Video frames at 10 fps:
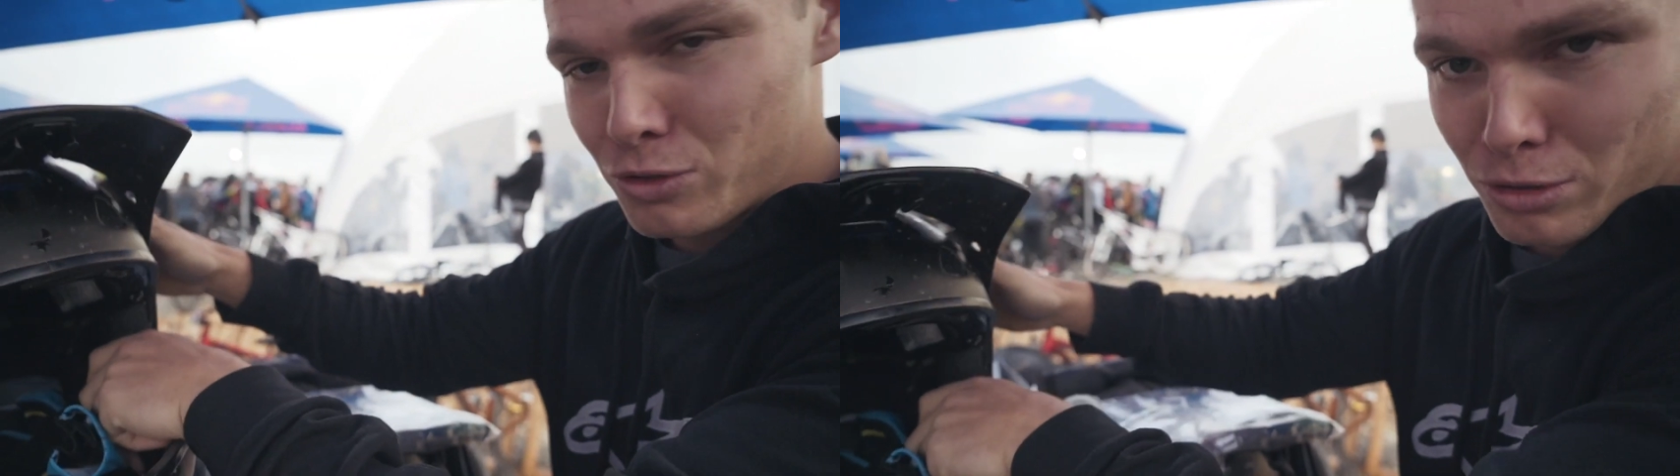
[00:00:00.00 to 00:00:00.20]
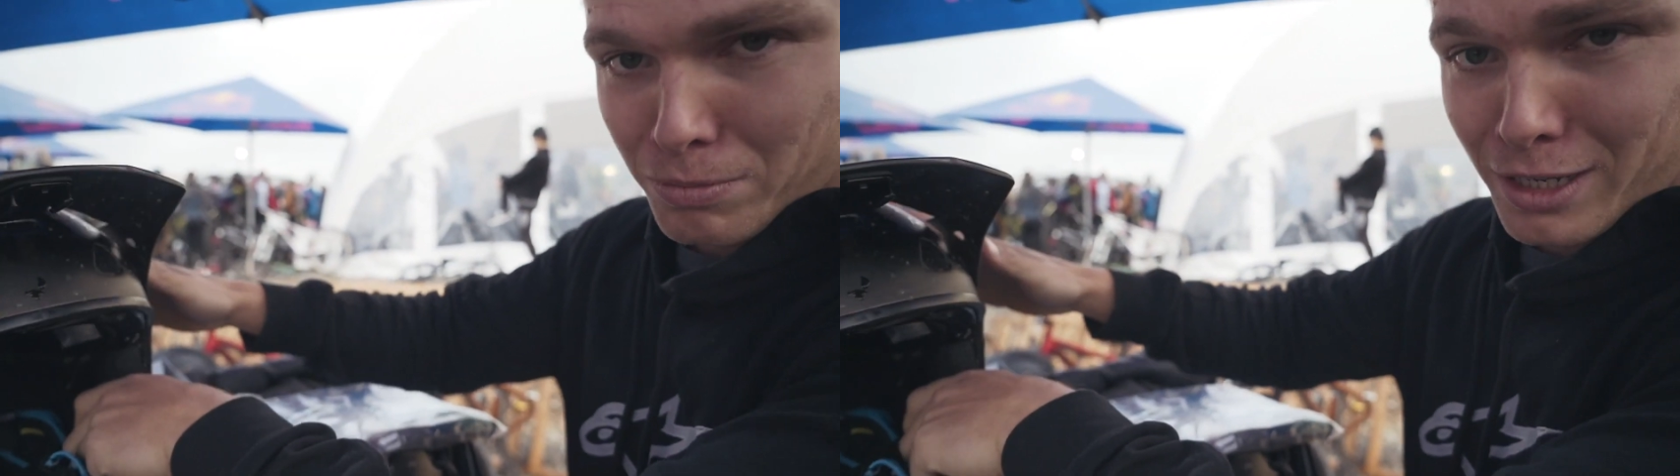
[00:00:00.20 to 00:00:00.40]

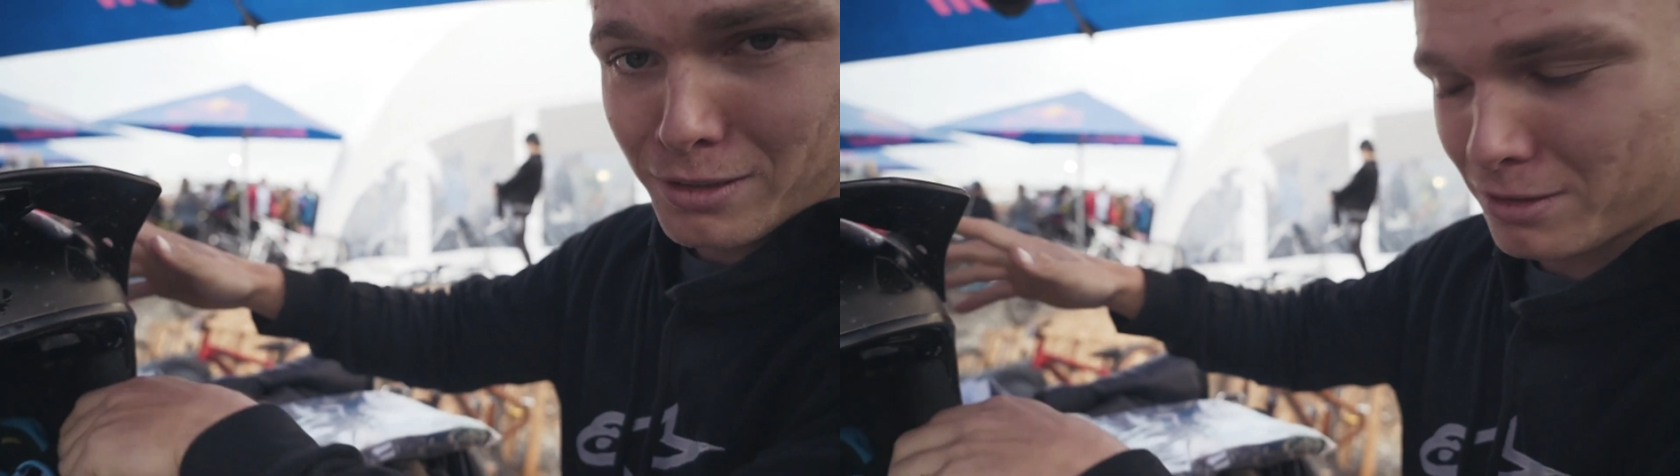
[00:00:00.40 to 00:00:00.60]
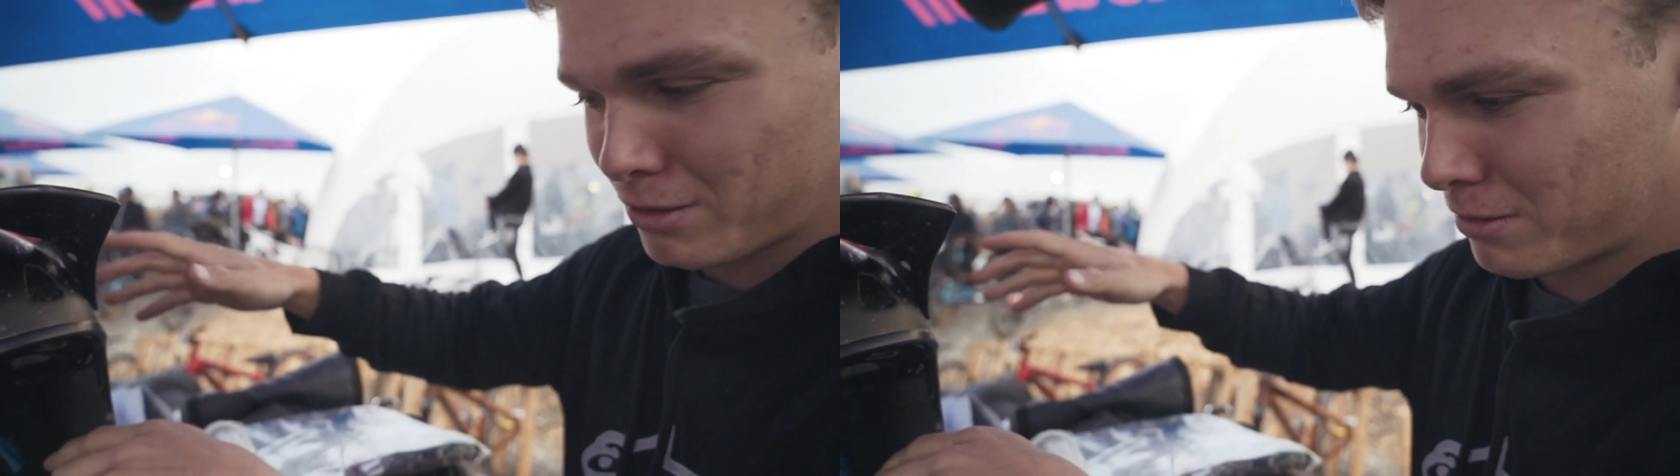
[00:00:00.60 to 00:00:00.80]
to be
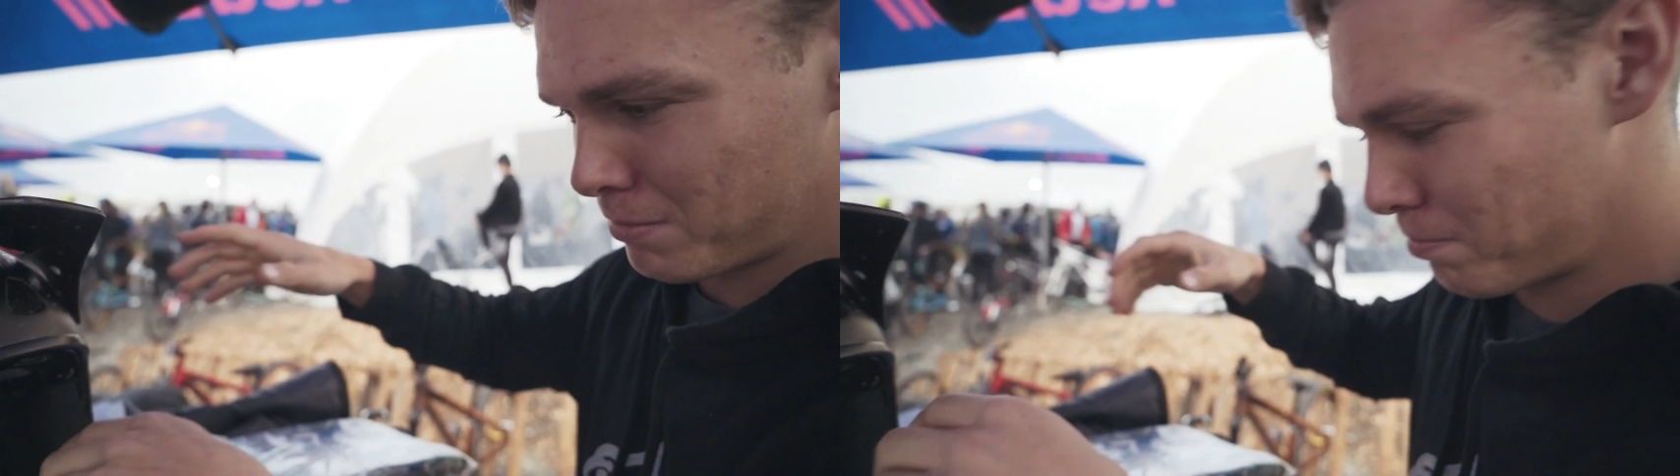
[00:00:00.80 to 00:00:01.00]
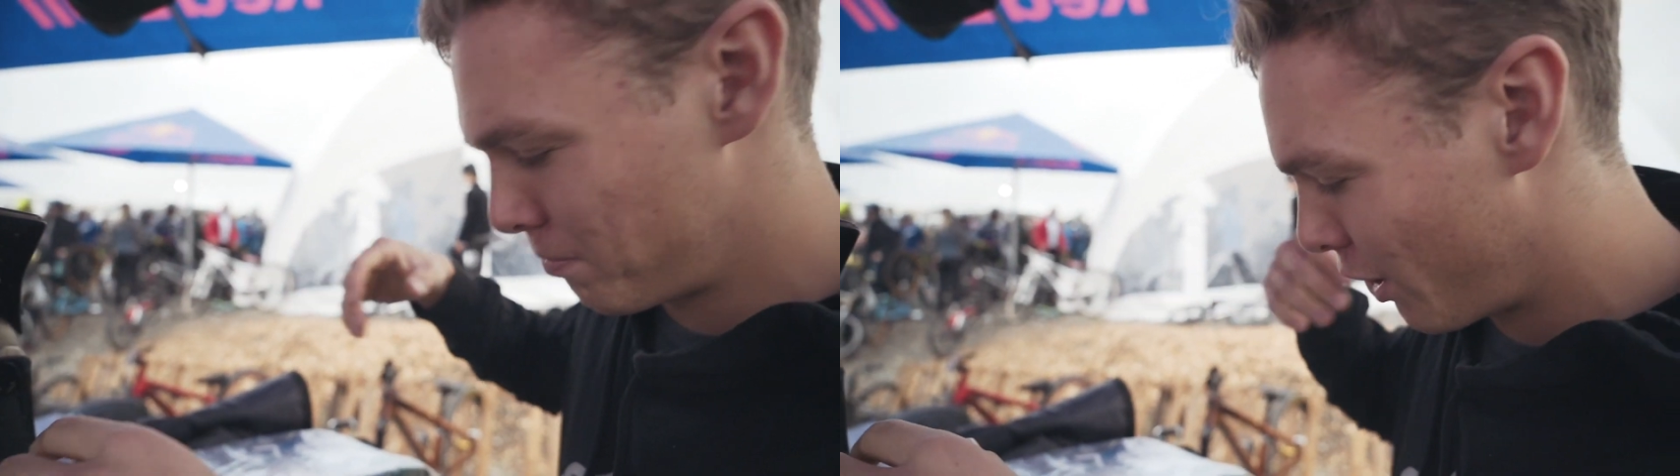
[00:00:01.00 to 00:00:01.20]
a
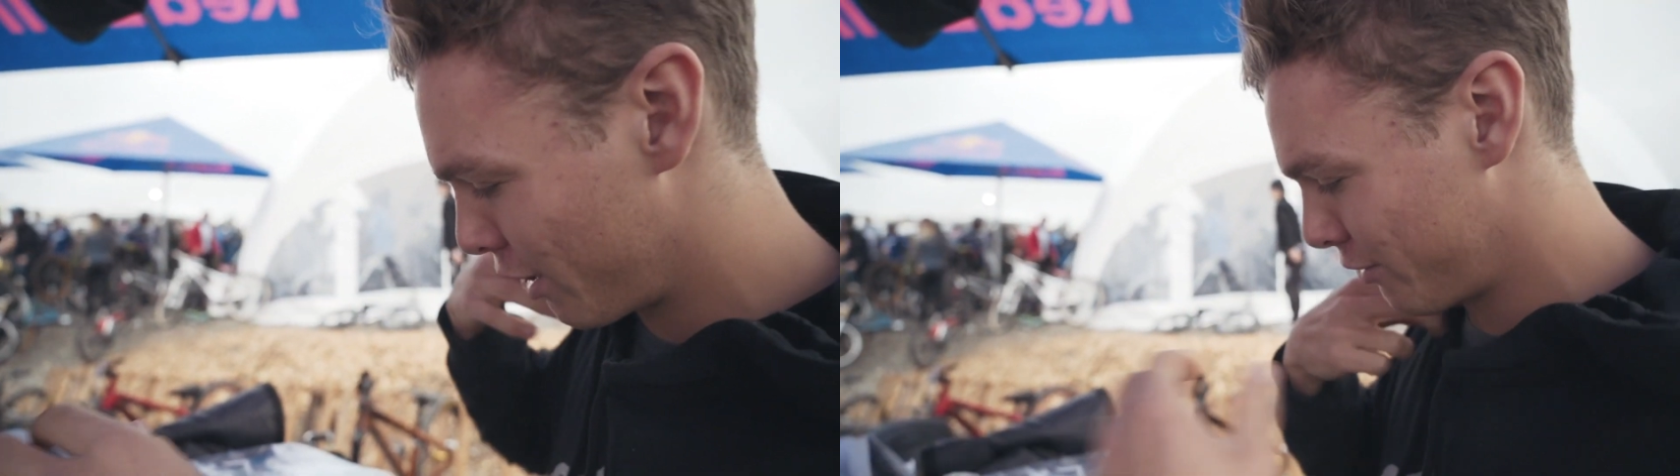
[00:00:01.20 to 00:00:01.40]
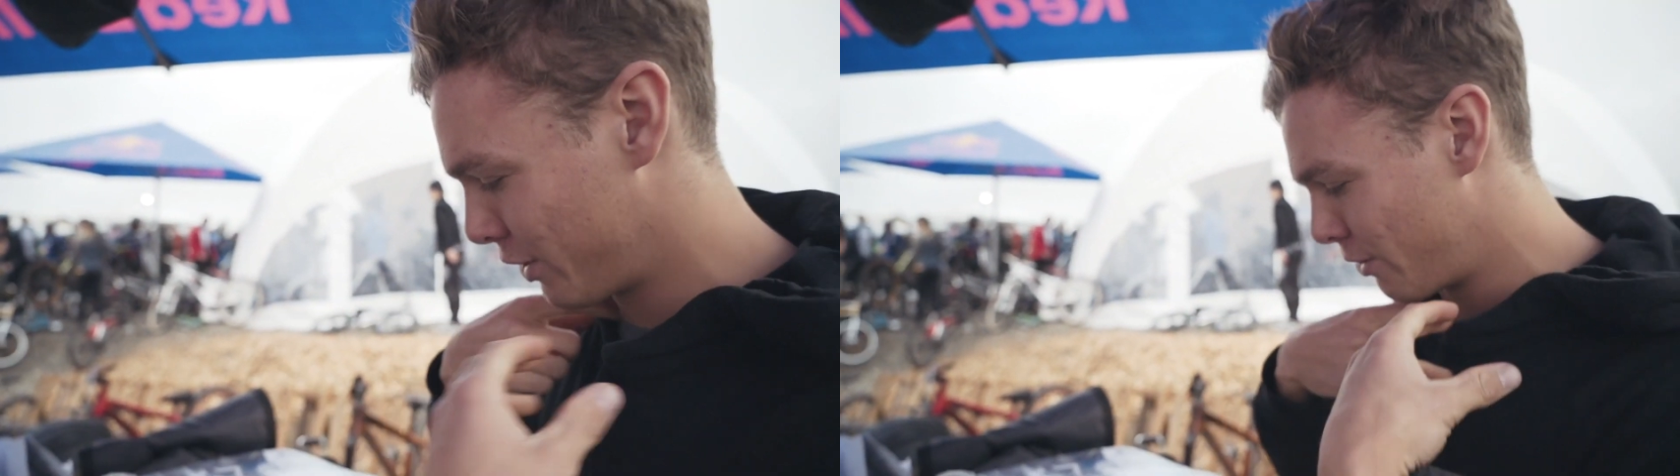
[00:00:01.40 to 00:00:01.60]
part of the